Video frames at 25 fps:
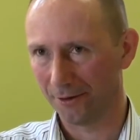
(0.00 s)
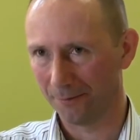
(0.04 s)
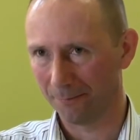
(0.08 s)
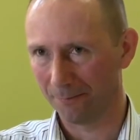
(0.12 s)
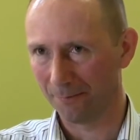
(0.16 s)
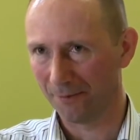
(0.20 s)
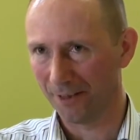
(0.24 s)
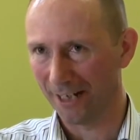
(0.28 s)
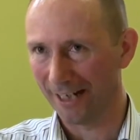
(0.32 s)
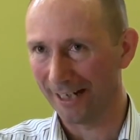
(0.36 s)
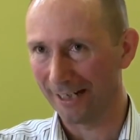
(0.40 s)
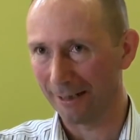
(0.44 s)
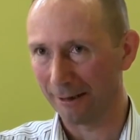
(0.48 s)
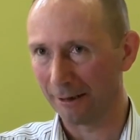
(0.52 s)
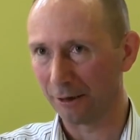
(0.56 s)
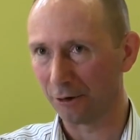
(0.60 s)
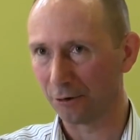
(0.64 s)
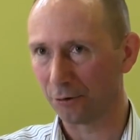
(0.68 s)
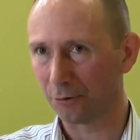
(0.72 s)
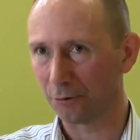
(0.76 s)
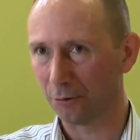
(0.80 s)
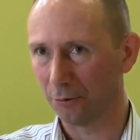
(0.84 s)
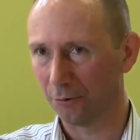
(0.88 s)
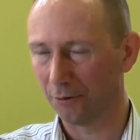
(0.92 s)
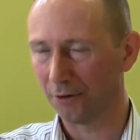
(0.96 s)
they
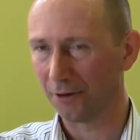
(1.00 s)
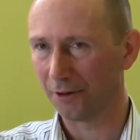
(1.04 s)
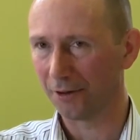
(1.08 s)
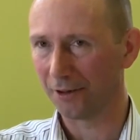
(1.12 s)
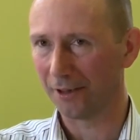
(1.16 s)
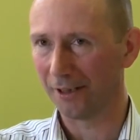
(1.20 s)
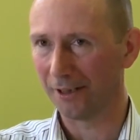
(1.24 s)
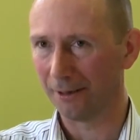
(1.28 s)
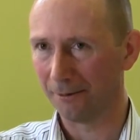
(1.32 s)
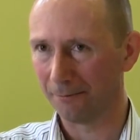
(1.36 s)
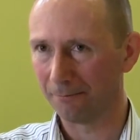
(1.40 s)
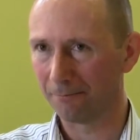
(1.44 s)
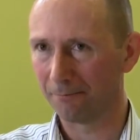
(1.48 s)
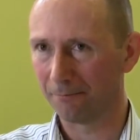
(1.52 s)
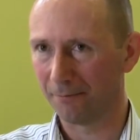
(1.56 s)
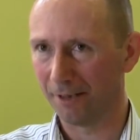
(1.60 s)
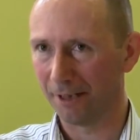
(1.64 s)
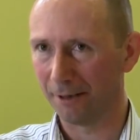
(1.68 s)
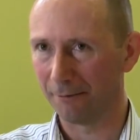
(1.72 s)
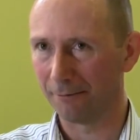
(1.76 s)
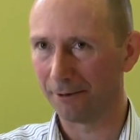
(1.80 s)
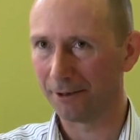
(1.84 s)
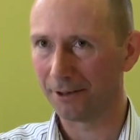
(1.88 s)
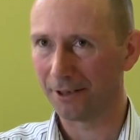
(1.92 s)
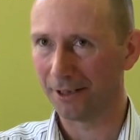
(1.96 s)
ensure that they
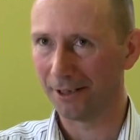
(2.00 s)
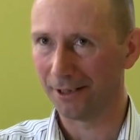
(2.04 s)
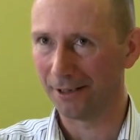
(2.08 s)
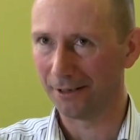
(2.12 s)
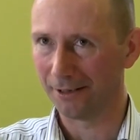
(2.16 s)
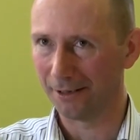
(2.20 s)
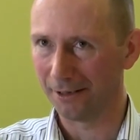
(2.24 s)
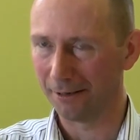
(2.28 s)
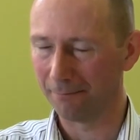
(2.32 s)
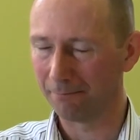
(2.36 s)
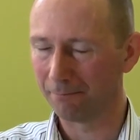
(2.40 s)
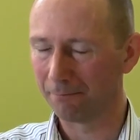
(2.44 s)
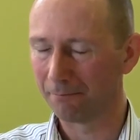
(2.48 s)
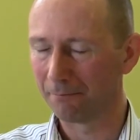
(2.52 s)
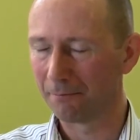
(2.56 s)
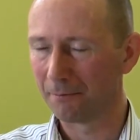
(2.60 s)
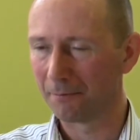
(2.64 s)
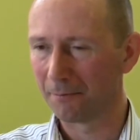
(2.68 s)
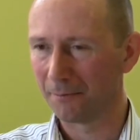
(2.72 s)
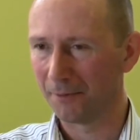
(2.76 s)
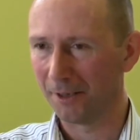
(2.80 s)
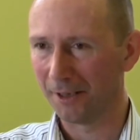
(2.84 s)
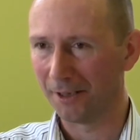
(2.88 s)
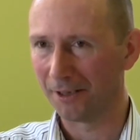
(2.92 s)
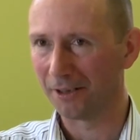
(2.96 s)
retain
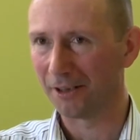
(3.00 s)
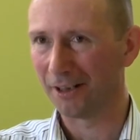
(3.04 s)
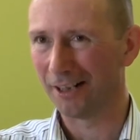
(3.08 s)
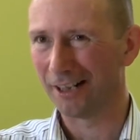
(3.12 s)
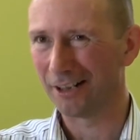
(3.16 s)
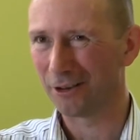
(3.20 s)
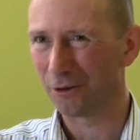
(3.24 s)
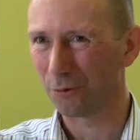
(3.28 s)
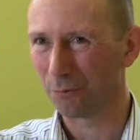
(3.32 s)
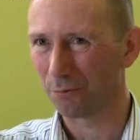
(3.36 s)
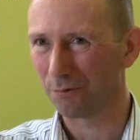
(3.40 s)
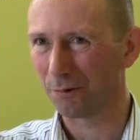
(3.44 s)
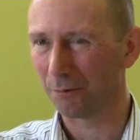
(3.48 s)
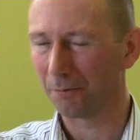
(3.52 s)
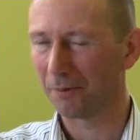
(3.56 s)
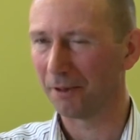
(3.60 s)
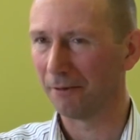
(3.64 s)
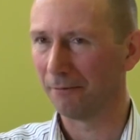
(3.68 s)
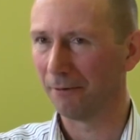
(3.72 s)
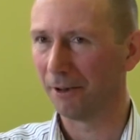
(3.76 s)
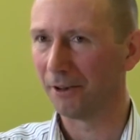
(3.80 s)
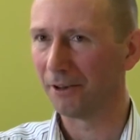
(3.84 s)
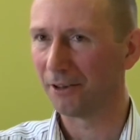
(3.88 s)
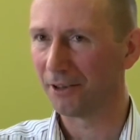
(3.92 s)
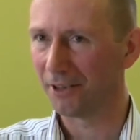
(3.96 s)
the intellectual property
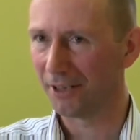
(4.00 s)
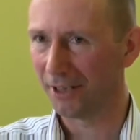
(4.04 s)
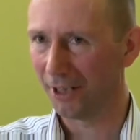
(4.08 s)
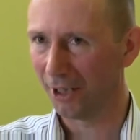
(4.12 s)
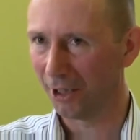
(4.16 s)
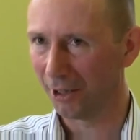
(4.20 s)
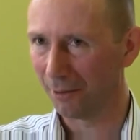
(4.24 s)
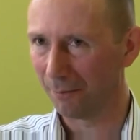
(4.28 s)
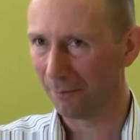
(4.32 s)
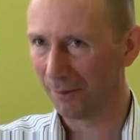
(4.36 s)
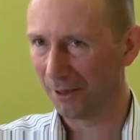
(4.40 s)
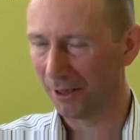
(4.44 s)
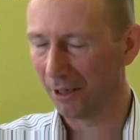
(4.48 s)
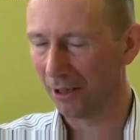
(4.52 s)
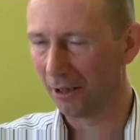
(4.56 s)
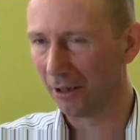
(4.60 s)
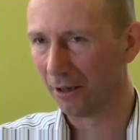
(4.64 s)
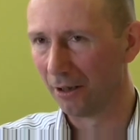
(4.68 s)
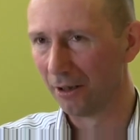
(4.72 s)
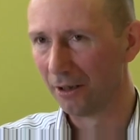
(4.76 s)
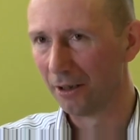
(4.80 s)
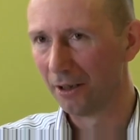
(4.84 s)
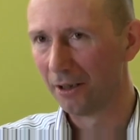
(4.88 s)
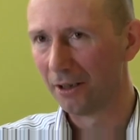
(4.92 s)
rights, the IPR,